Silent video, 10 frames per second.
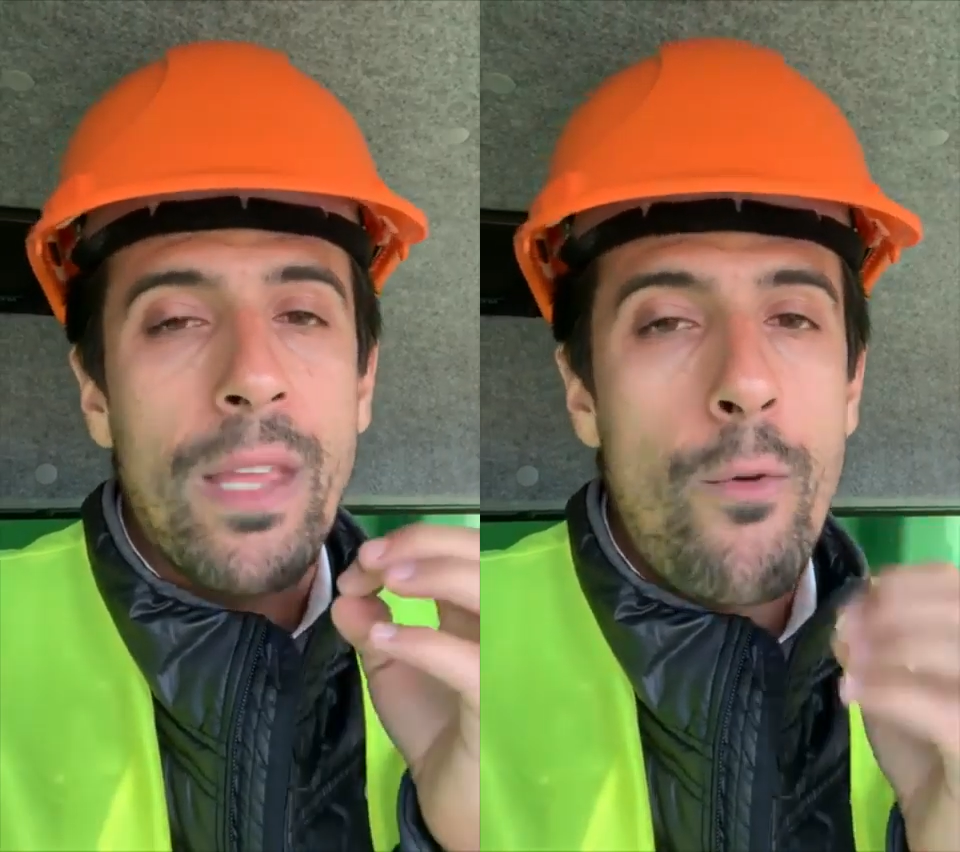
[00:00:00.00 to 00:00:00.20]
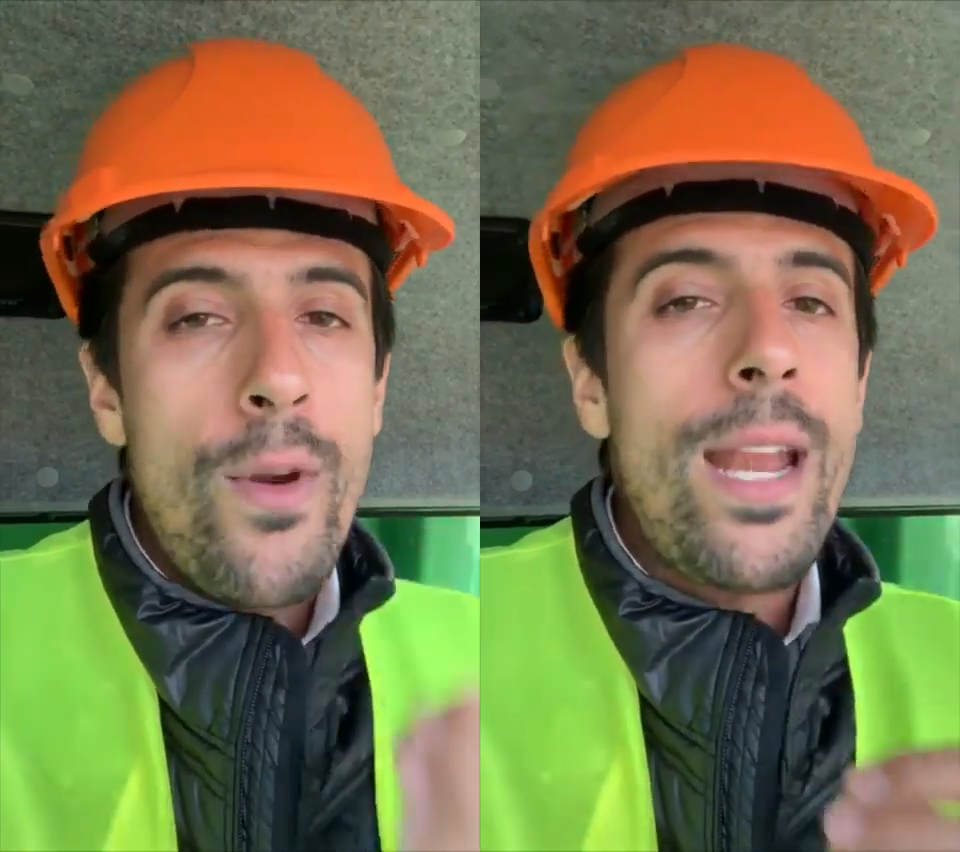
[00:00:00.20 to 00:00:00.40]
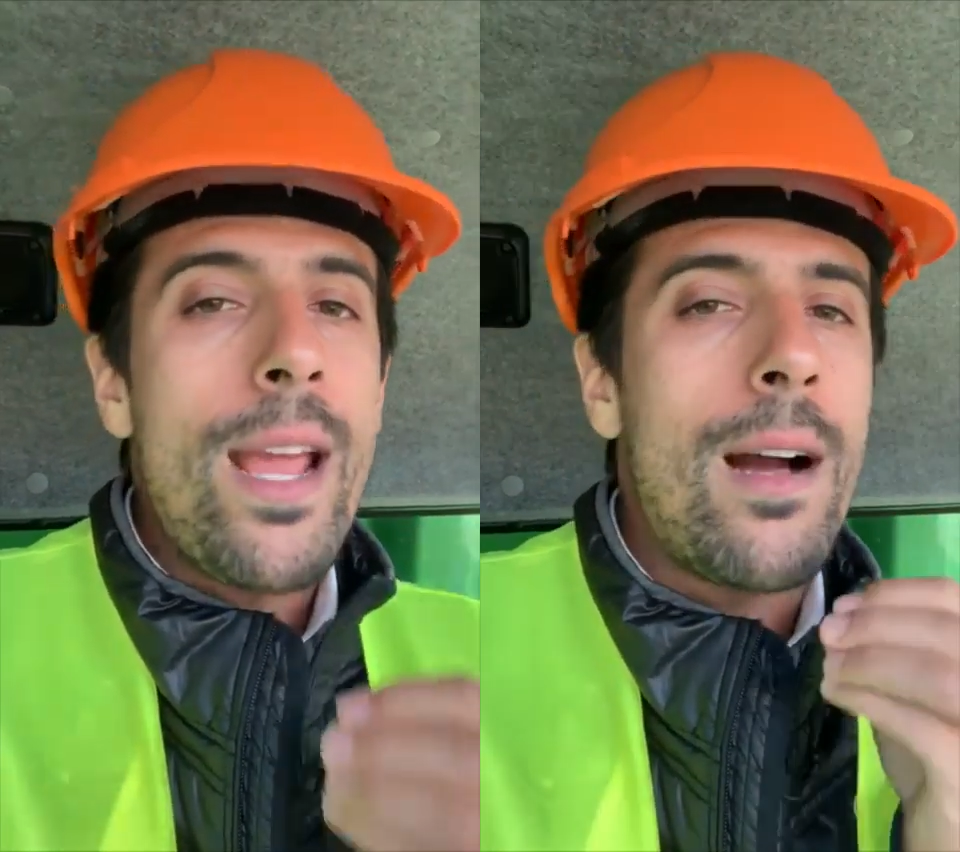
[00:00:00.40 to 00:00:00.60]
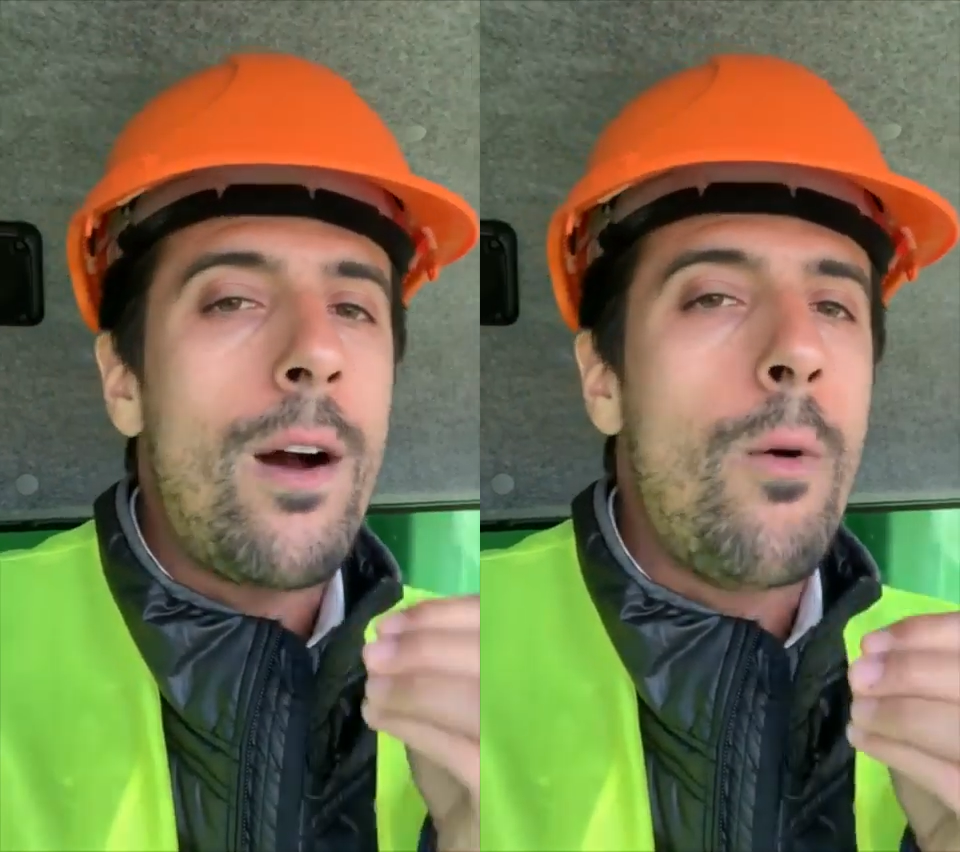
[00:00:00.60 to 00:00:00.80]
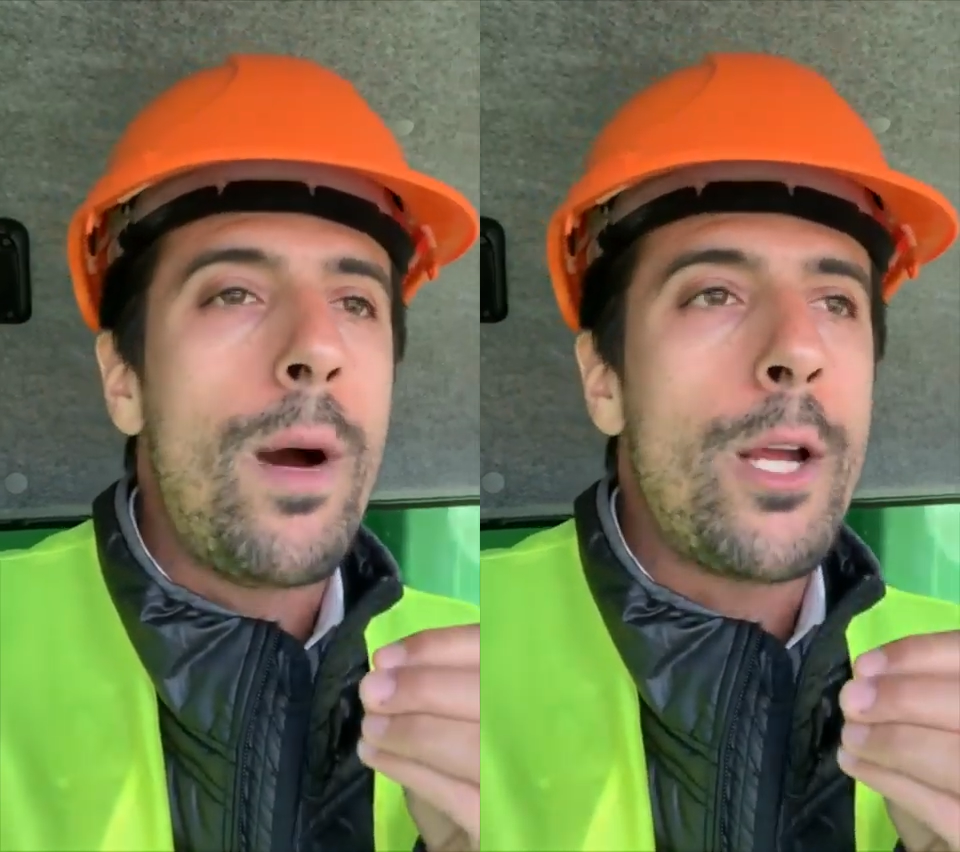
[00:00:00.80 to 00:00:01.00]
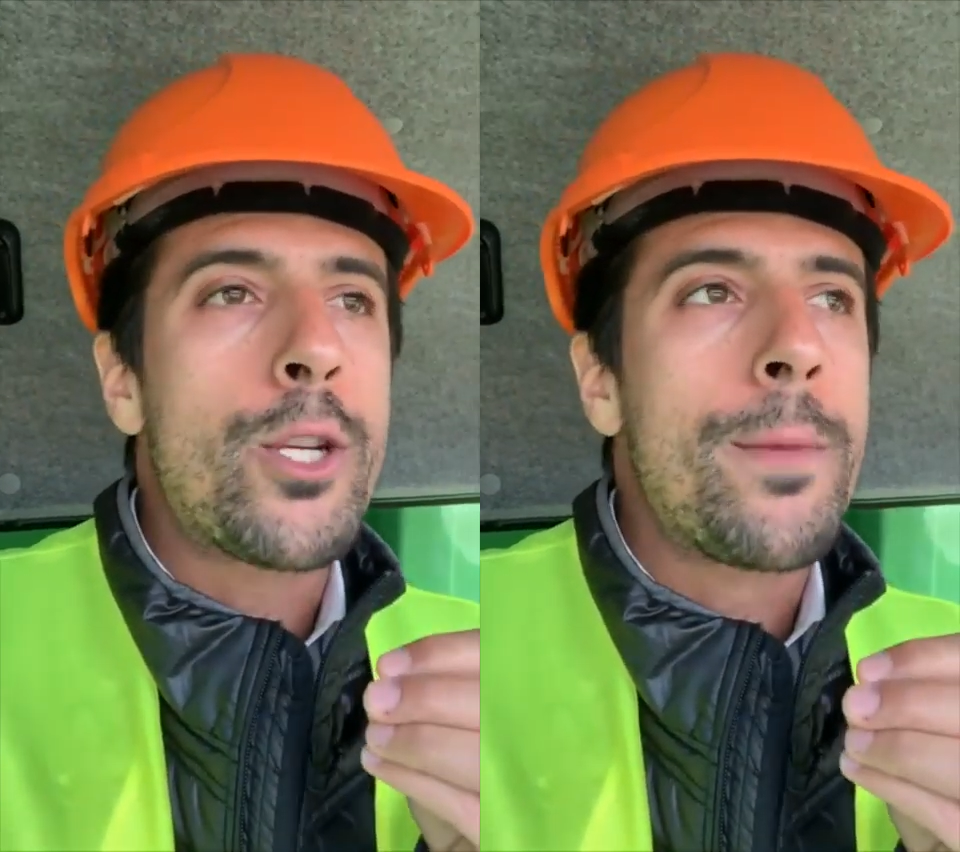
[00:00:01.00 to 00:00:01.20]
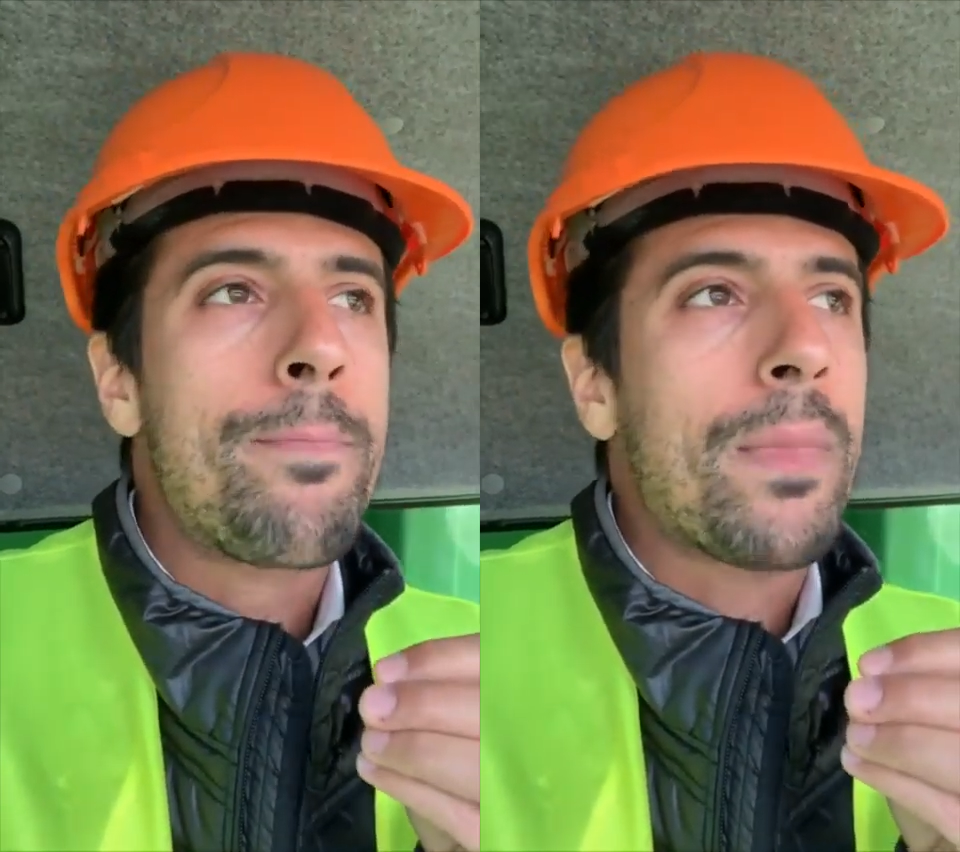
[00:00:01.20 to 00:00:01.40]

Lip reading: really how much